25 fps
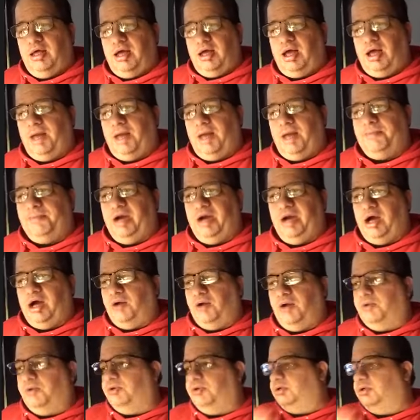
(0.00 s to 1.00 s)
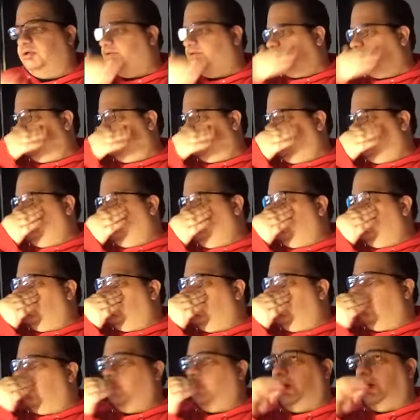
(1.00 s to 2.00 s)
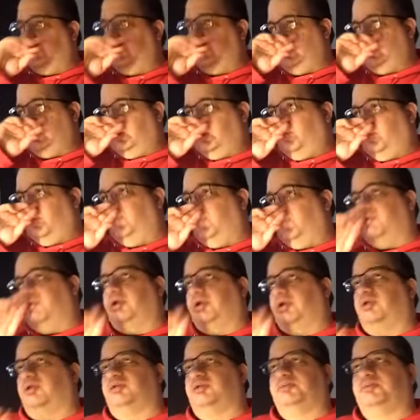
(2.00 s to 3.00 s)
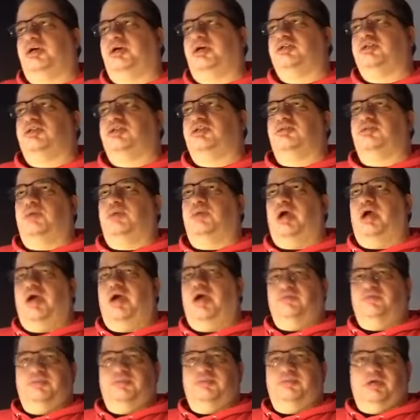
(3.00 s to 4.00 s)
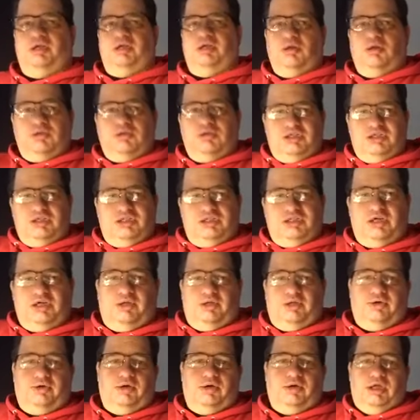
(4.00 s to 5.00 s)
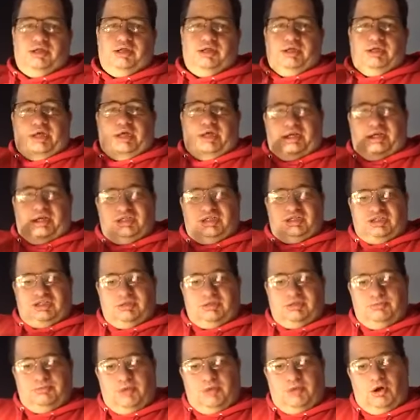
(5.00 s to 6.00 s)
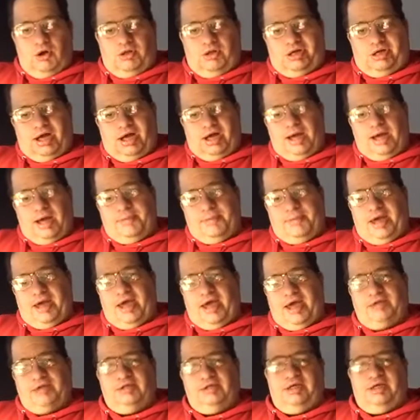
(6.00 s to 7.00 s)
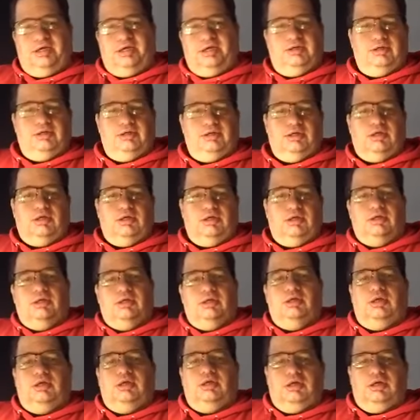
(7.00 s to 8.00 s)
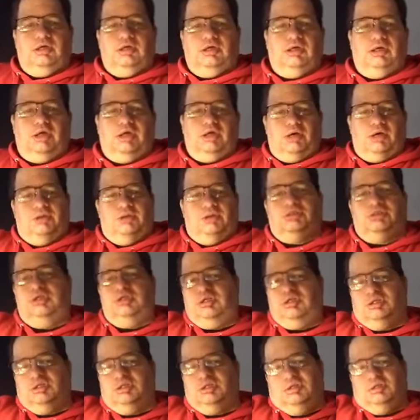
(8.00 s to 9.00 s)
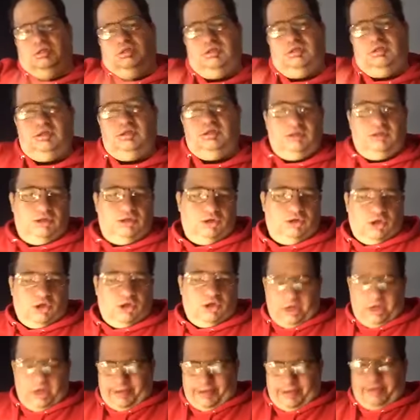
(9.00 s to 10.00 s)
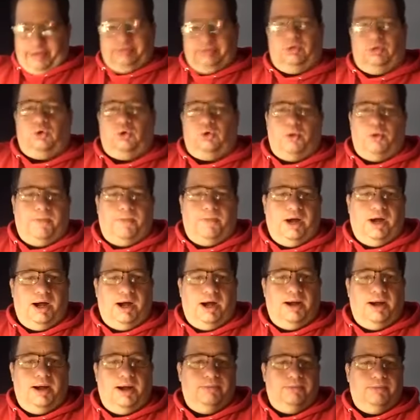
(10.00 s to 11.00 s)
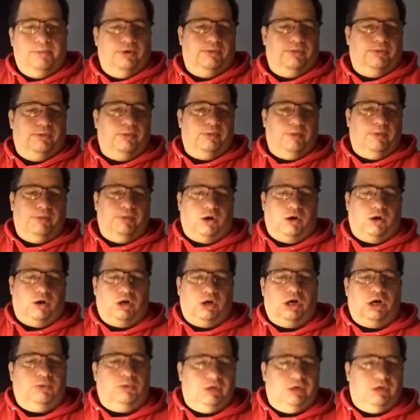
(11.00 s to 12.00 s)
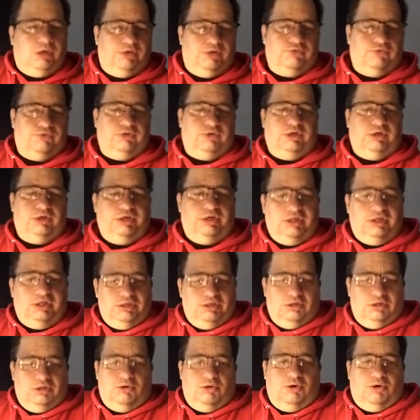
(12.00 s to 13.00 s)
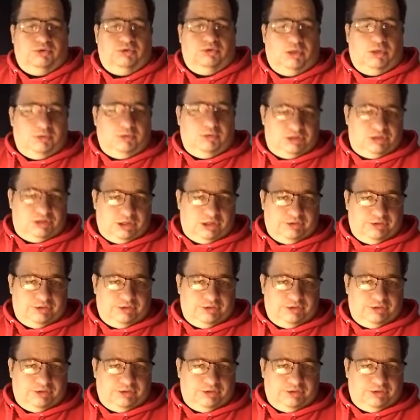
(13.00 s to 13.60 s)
about, you know, wanting to live in one of those places where everybody knows each other and it's small and compact and, you know, you hang out at the local pub or a bar or whatever, and you all know each other.